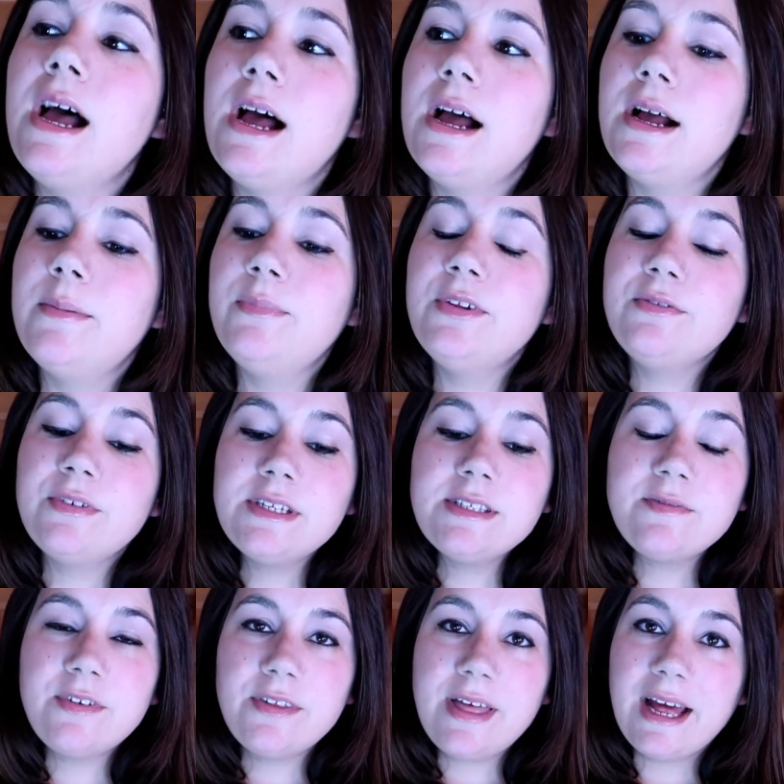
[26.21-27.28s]
The
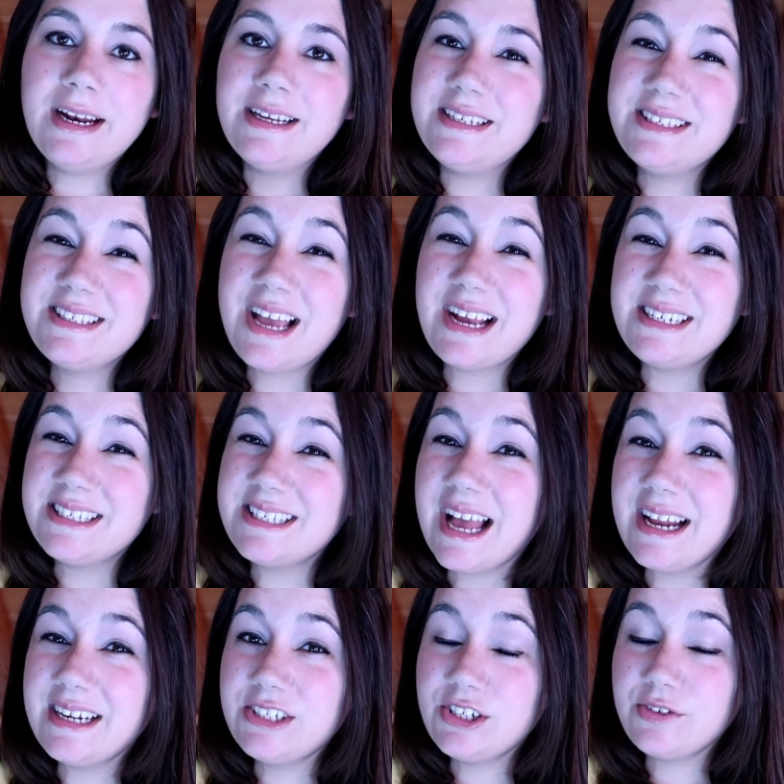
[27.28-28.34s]
reason for that is I
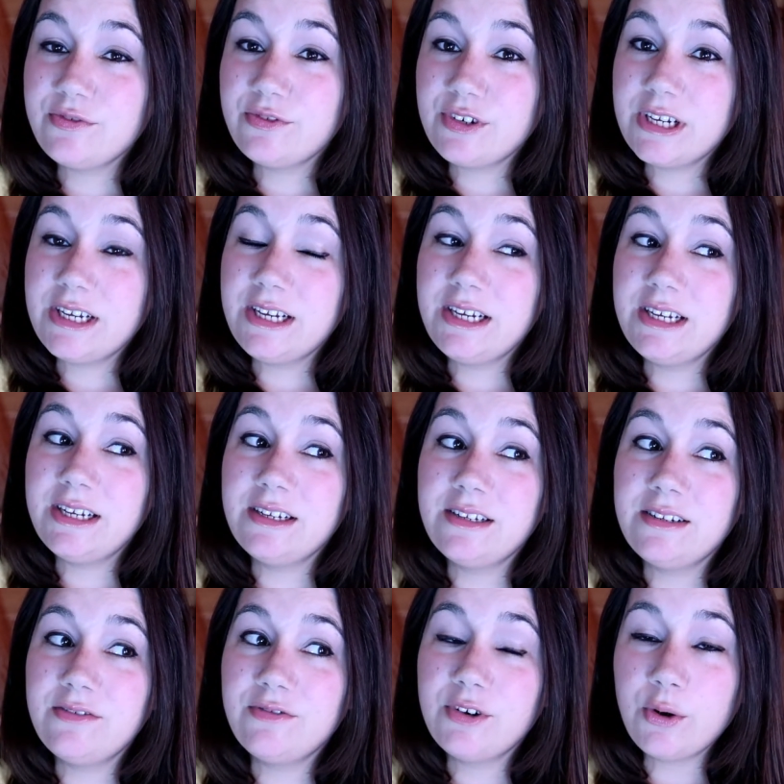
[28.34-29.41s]
decided to
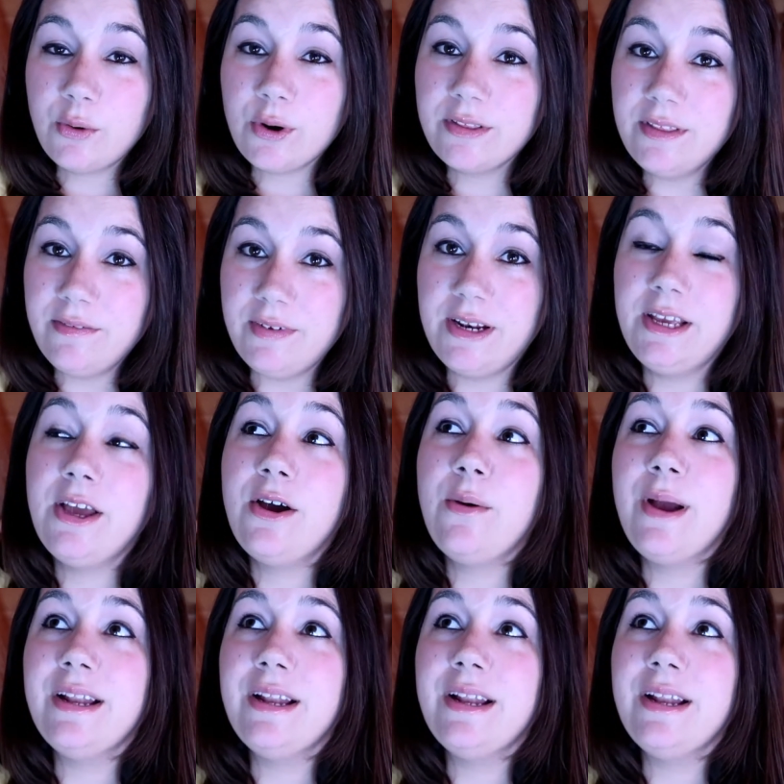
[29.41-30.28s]
re-record the video,